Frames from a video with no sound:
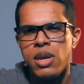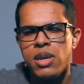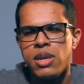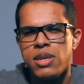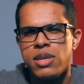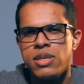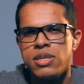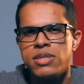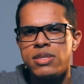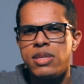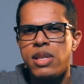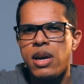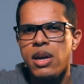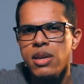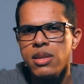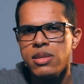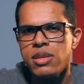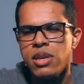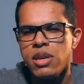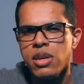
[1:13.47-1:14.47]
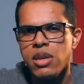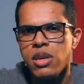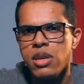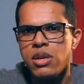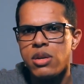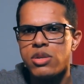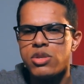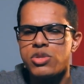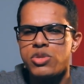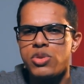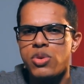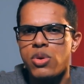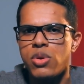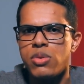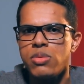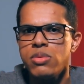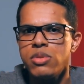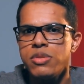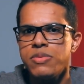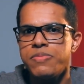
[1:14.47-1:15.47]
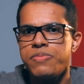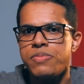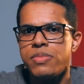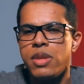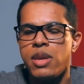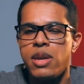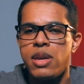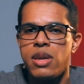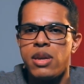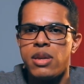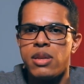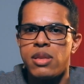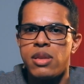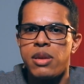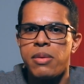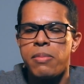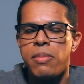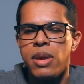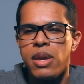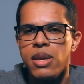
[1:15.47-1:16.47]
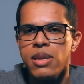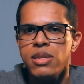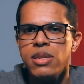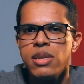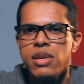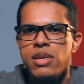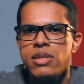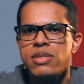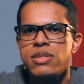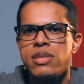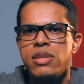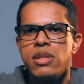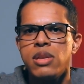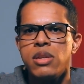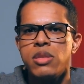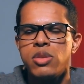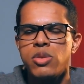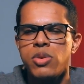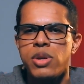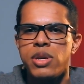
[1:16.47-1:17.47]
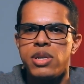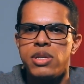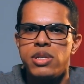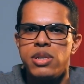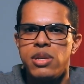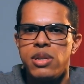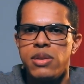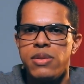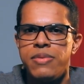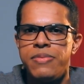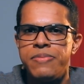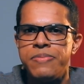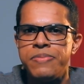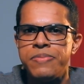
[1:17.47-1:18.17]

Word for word: He is nineteen years old and a maintenance electrician.